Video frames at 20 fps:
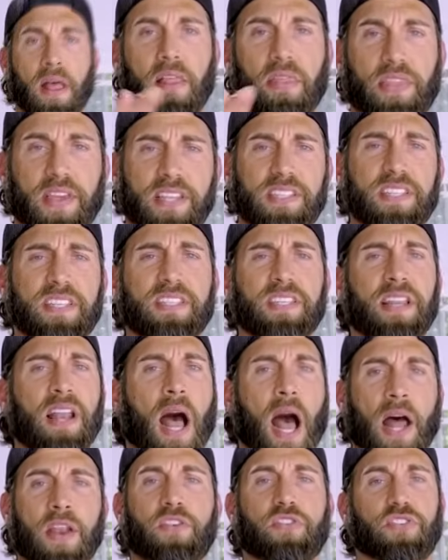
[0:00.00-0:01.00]
This is an
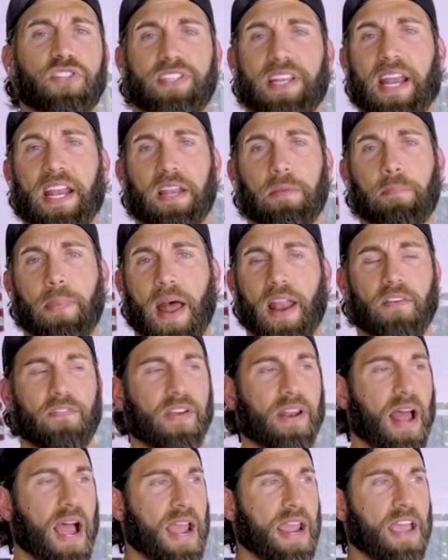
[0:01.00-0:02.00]
understated
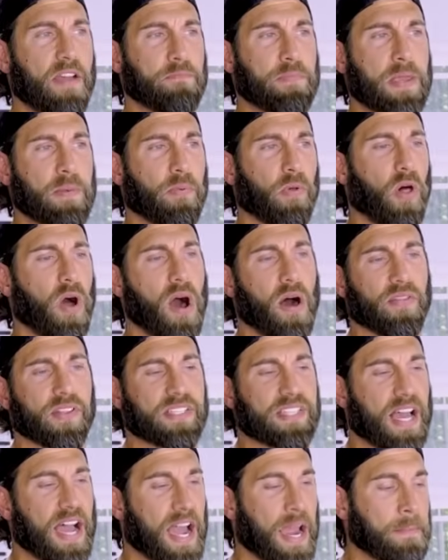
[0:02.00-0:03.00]
benefit. I have people all the
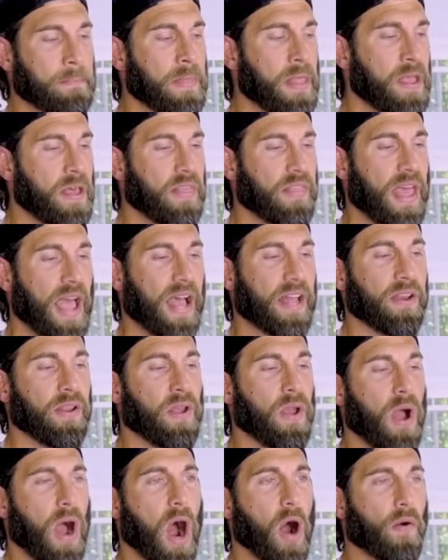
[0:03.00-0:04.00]
time that
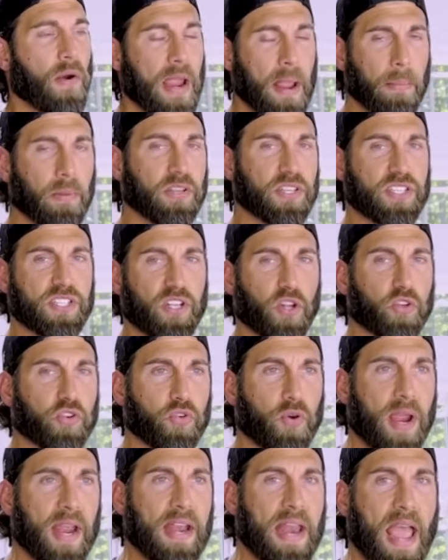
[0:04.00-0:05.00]
are able to still
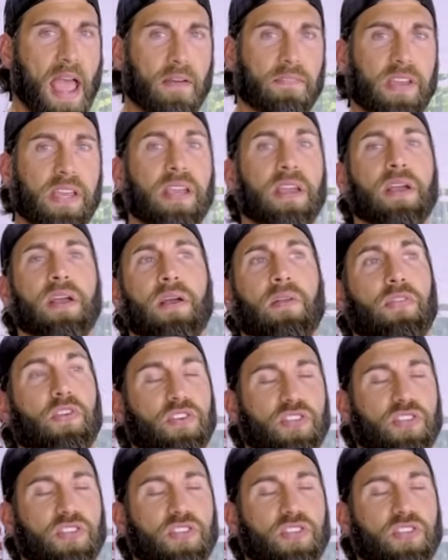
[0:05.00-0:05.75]
train heavy, they're